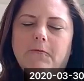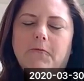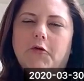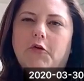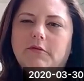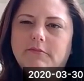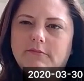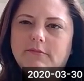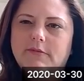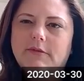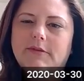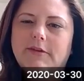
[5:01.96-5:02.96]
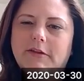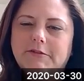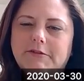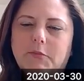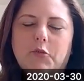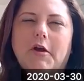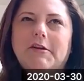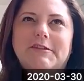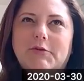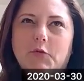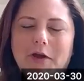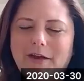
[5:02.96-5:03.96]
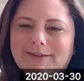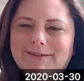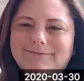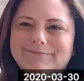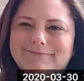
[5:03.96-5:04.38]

helpful in a surprising way.